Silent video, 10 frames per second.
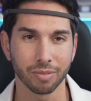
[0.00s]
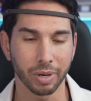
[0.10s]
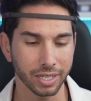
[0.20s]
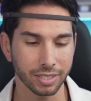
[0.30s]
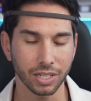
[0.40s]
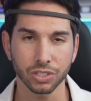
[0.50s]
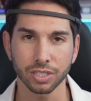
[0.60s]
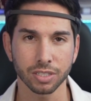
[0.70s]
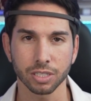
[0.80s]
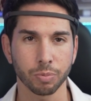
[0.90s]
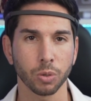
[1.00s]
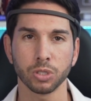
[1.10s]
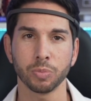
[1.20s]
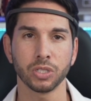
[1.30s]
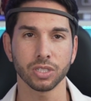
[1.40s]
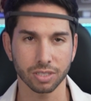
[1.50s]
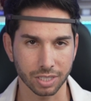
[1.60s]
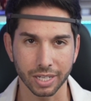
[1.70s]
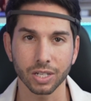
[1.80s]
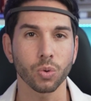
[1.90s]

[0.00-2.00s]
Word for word: Meditation is supposed to be just sitting